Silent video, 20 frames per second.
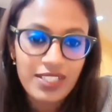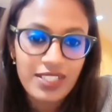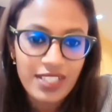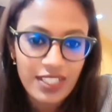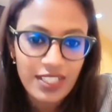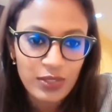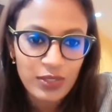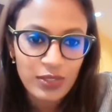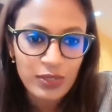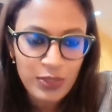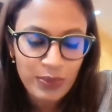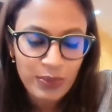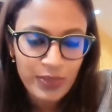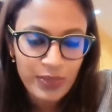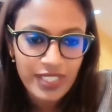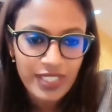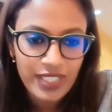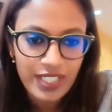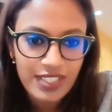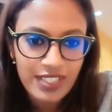presenter has
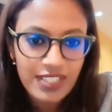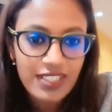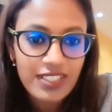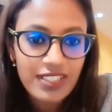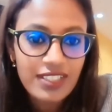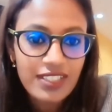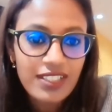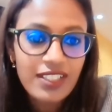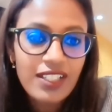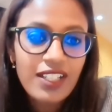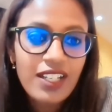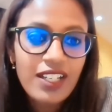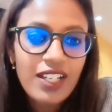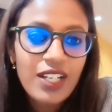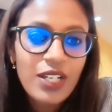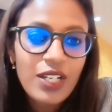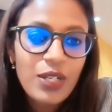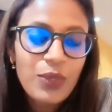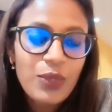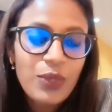also presented.
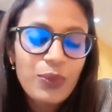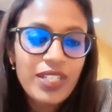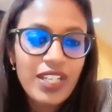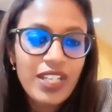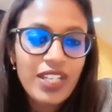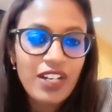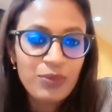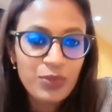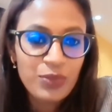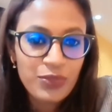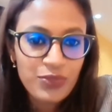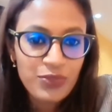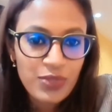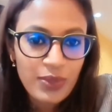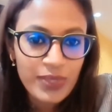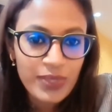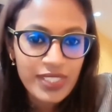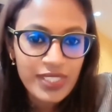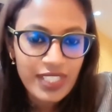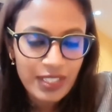We now
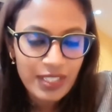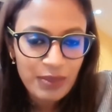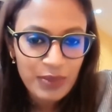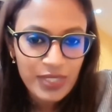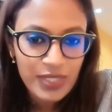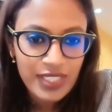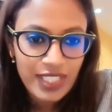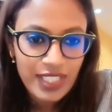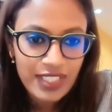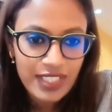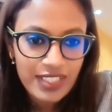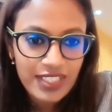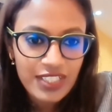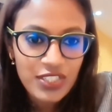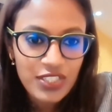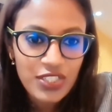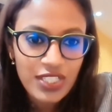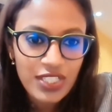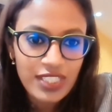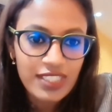move to our second
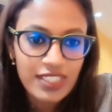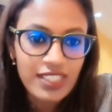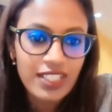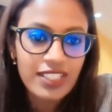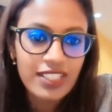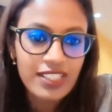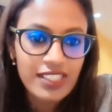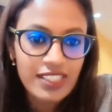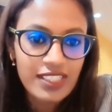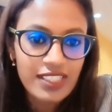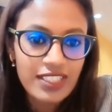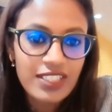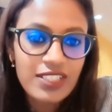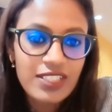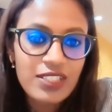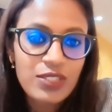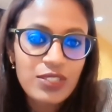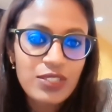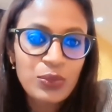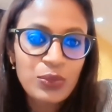presenter, Chansa
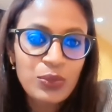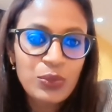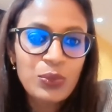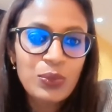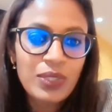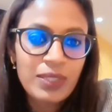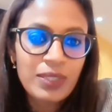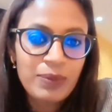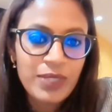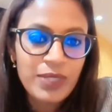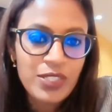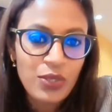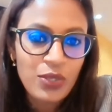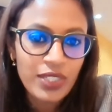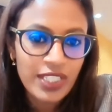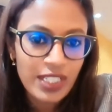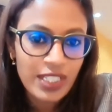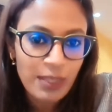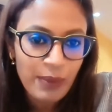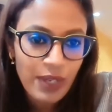Innocent, who will be
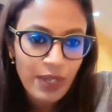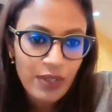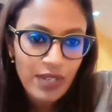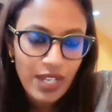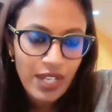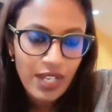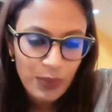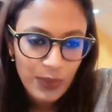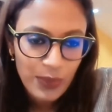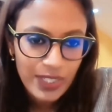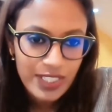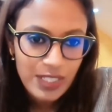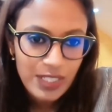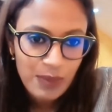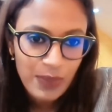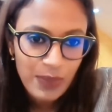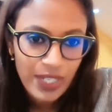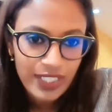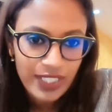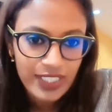talking about
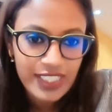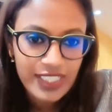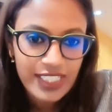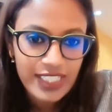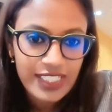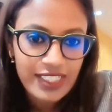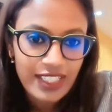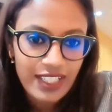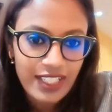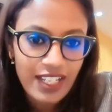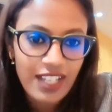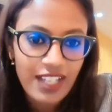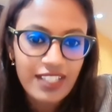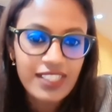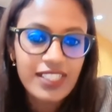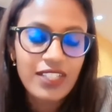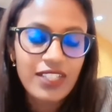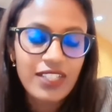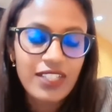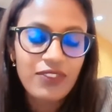unwanted pregnancies and
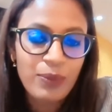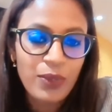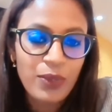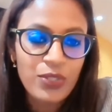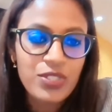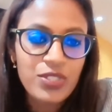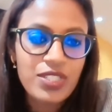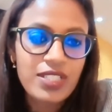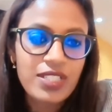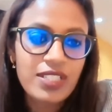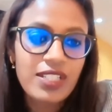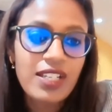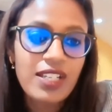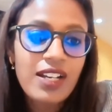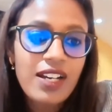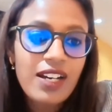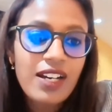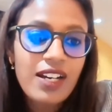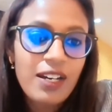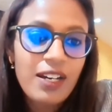unsafe abortion
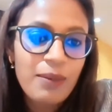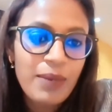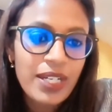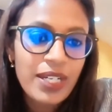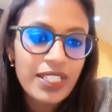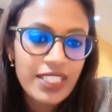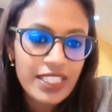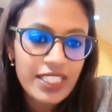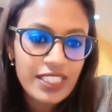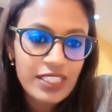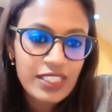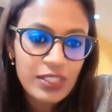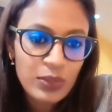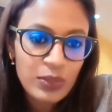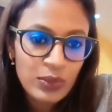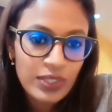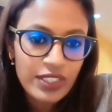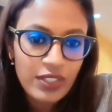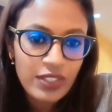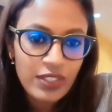among
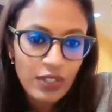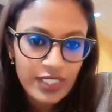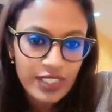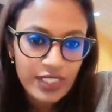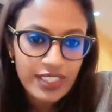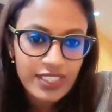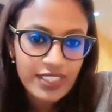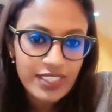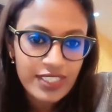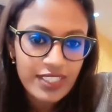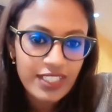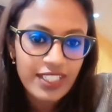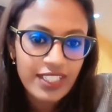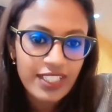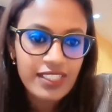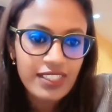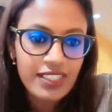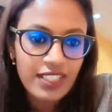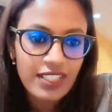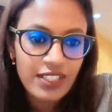in-school adolescents, a
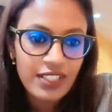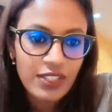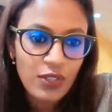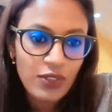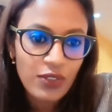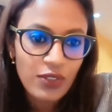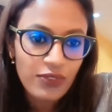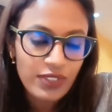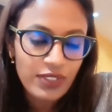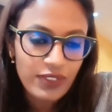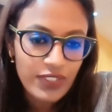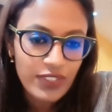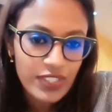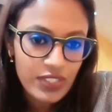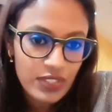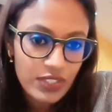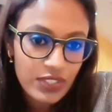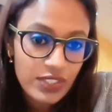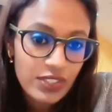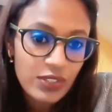case study of
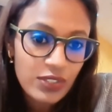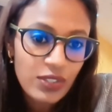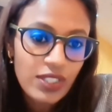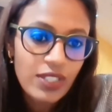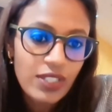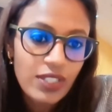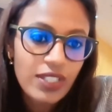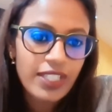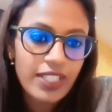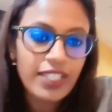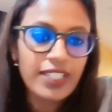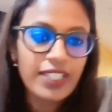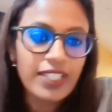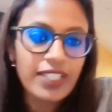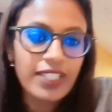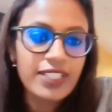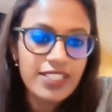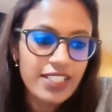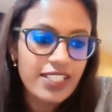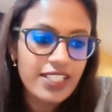Livingstone.
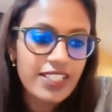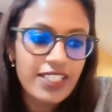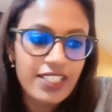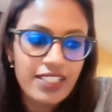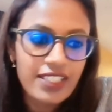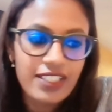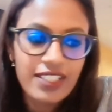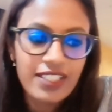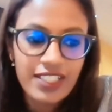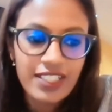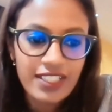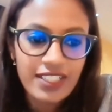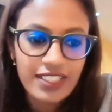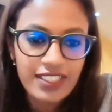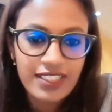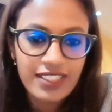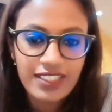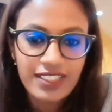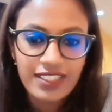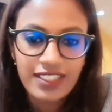And here
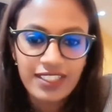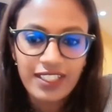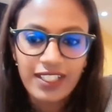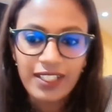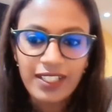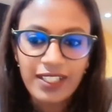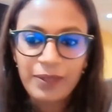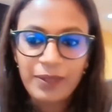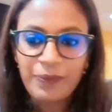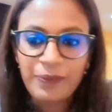is